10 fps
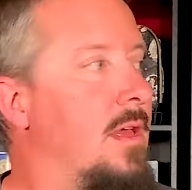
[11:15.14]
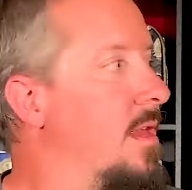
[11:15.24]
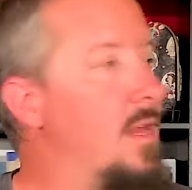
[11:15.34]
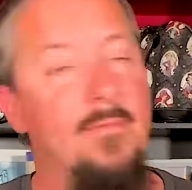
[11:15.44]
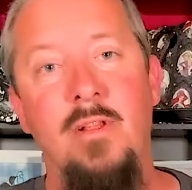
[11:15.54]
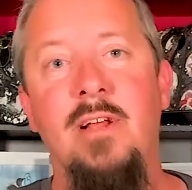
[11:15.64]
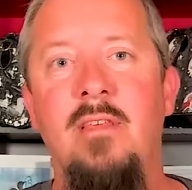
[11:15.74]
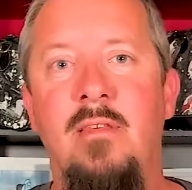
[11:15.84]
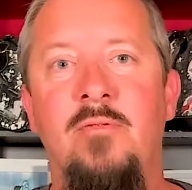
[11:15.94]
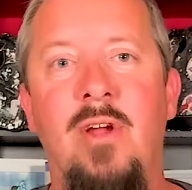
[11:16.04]
And if you'd like to
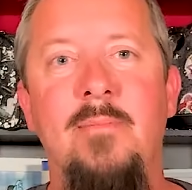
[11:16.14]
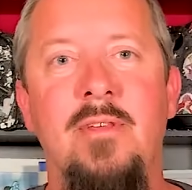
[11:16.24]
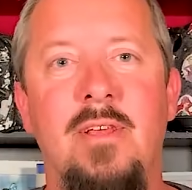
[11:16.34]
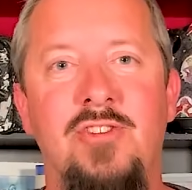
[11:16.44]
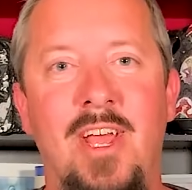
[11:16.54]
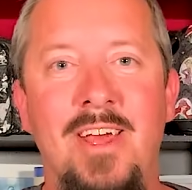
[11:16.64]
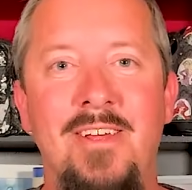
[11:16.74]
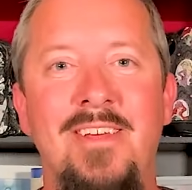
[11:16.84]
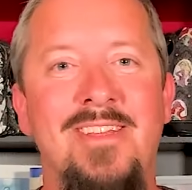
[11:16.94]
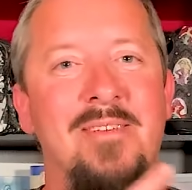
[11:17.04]
subscribe to the
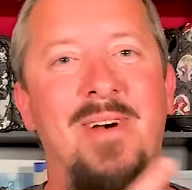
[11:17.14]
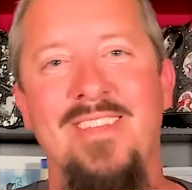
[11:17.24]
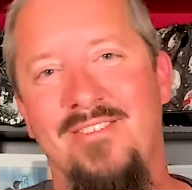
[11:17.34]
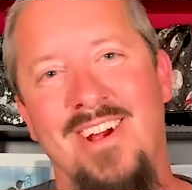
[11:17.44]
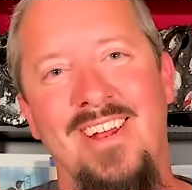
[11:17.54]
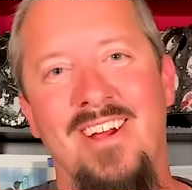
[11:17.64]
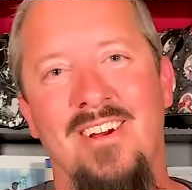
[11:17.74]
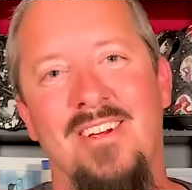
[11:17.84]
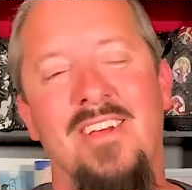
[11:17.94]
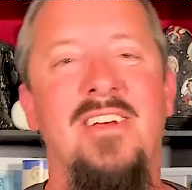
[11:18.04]
channel, the button's right here.
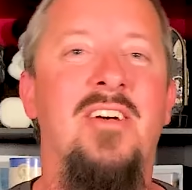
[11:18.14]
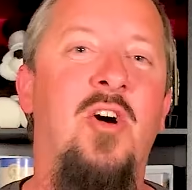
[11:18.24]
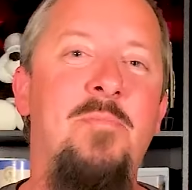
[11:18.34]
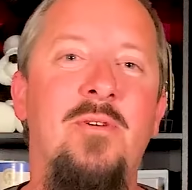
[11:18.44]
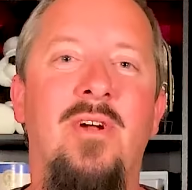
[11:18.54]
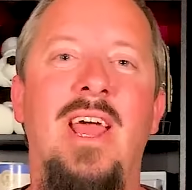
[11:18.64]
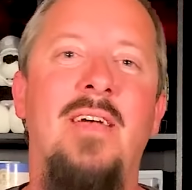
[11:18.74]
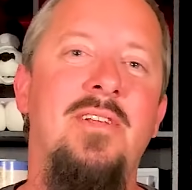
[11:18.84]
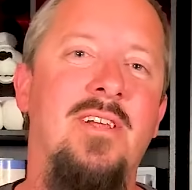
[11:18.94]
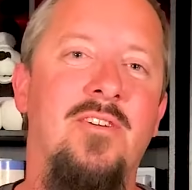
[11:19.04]
Hope you are
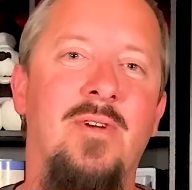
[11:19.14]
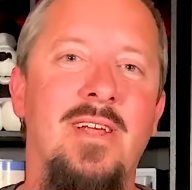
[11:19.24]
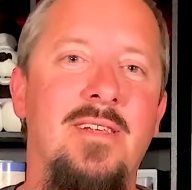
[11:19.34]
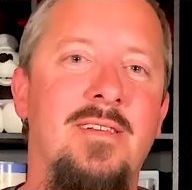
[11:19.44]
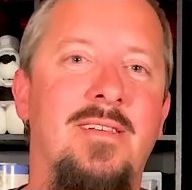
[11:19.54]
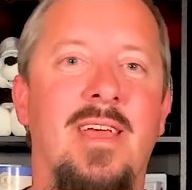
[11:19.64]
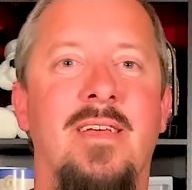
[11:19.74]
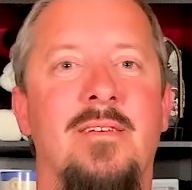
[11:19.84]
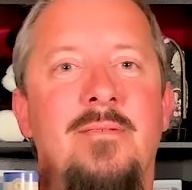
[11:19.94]
having a great day.